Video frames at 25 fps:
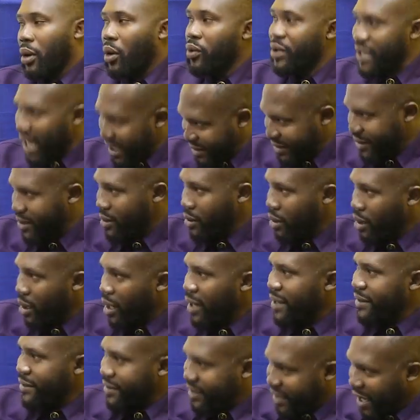Oh, yes.
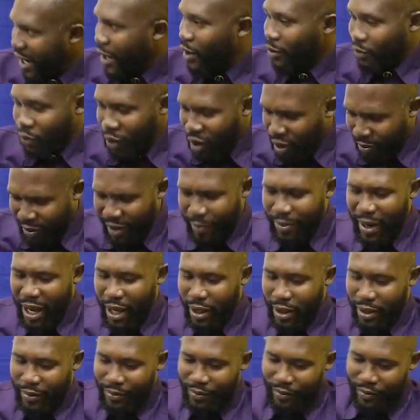Remember,
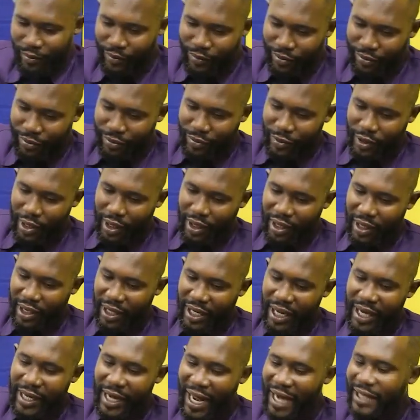
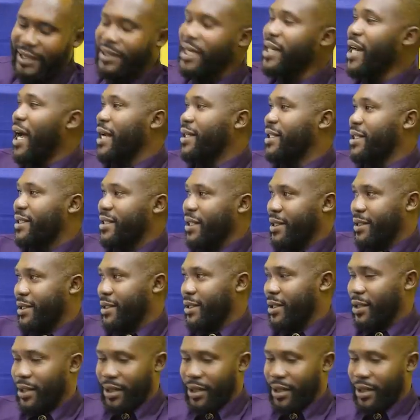in 1996,